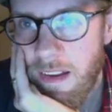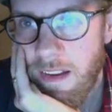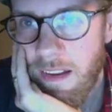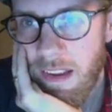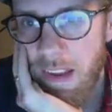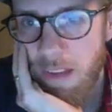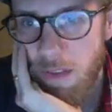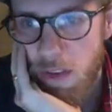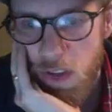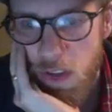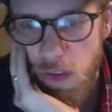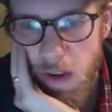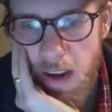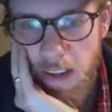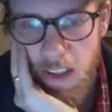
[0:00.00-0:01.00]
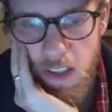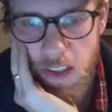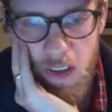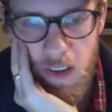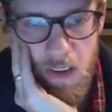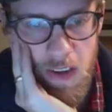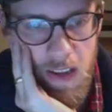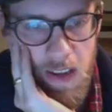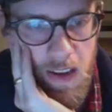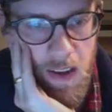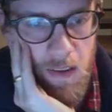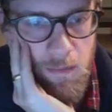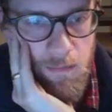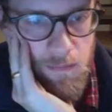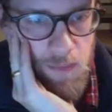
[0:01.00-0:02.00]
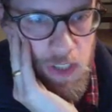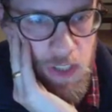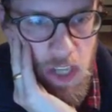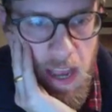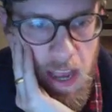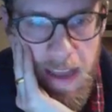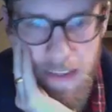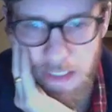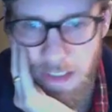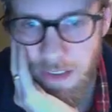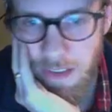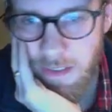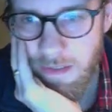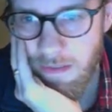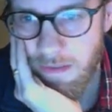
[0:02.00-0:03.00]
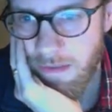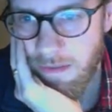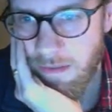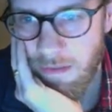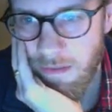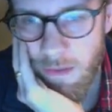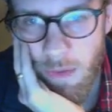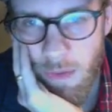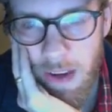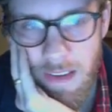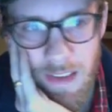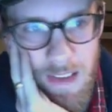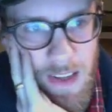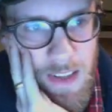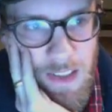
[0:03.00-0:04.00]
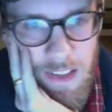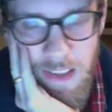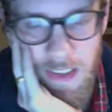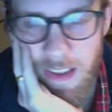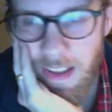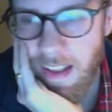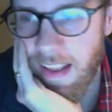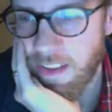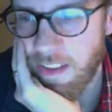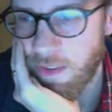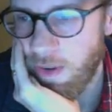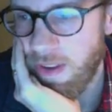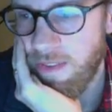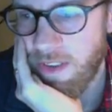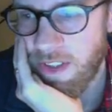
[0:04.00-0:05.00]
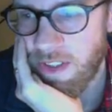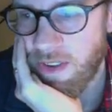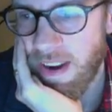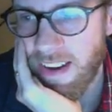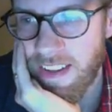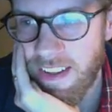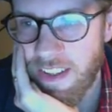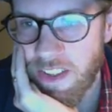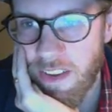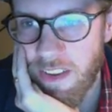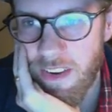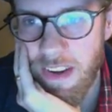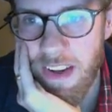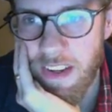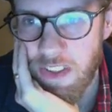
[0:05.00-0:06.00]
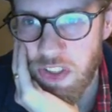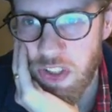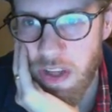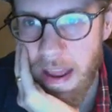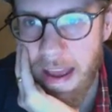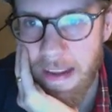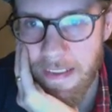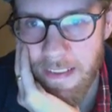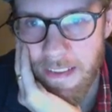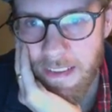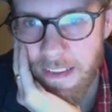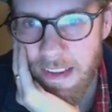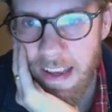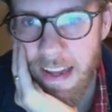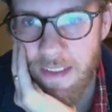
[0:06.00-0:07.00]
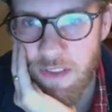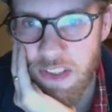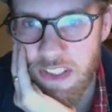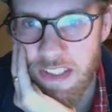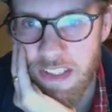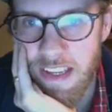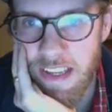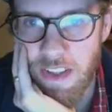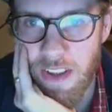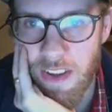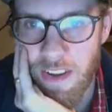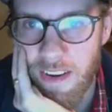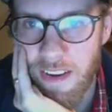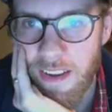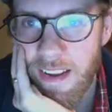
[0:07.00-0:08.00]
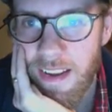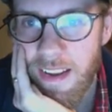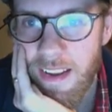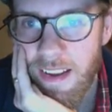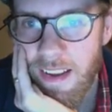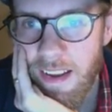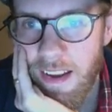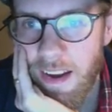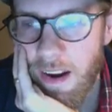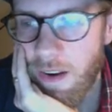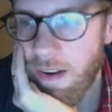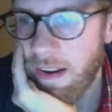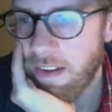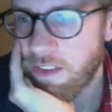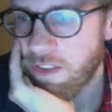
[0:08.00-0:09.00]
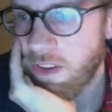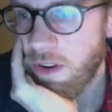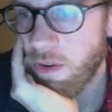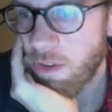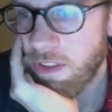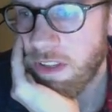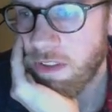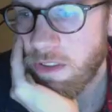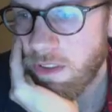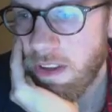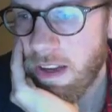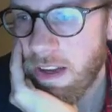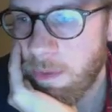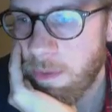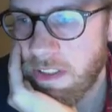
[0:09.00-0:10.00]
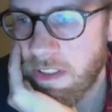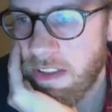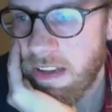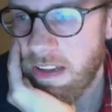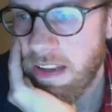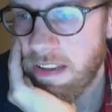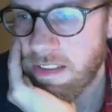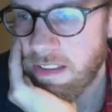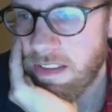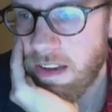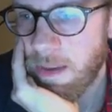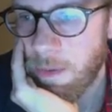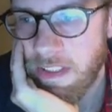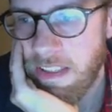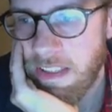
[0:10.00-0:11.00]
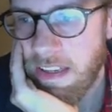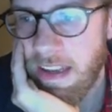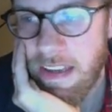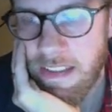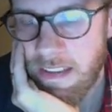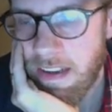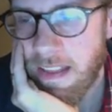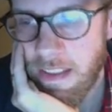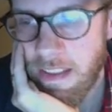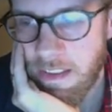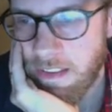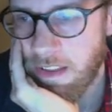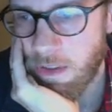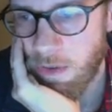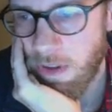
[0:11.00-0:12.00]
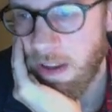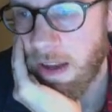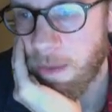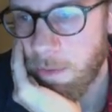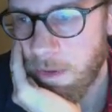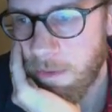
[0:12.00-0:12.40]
even distract each other in a chat. Right? It's not just in the class. You're even distracting each other in a chat. Can't even see each other. All right, so central dogma. DNA is the dogma. DNA is not the central dogma.